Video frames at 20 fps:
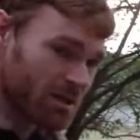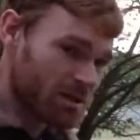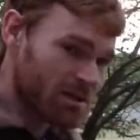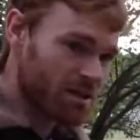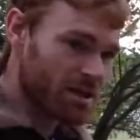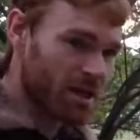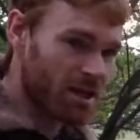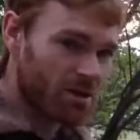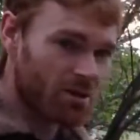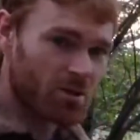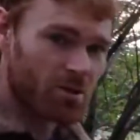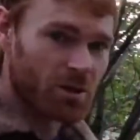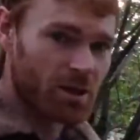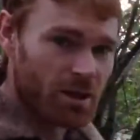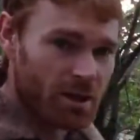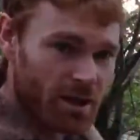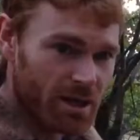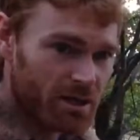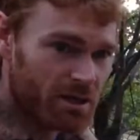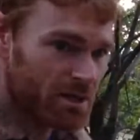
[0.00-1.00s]
this cattle
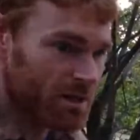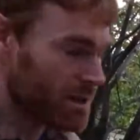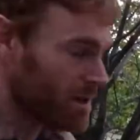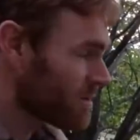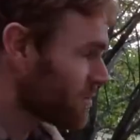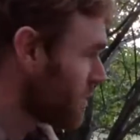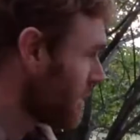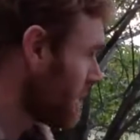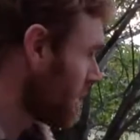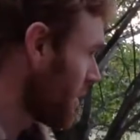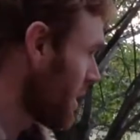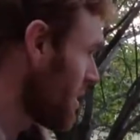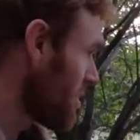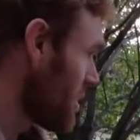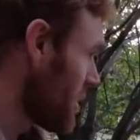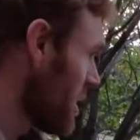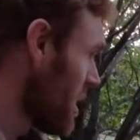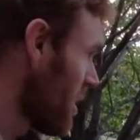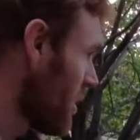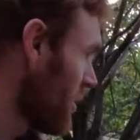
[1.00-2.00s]
grid actually is one of our
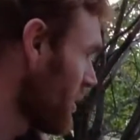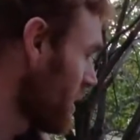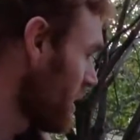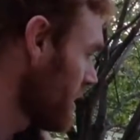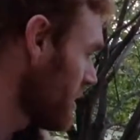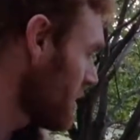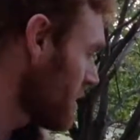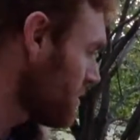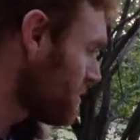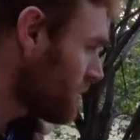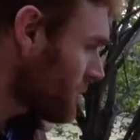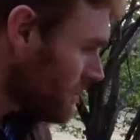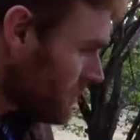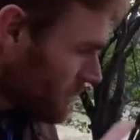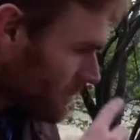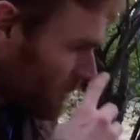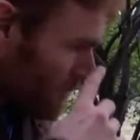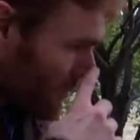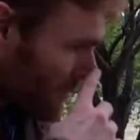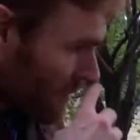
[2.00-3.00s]
priorities,
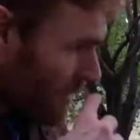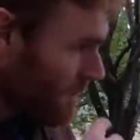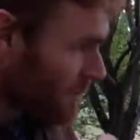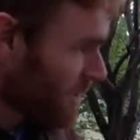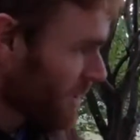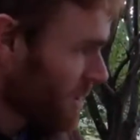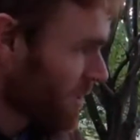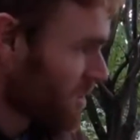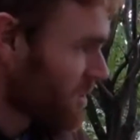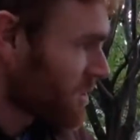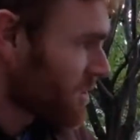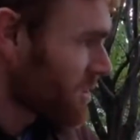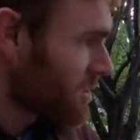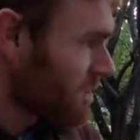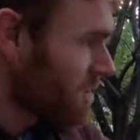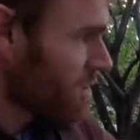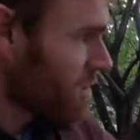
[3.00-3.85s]
because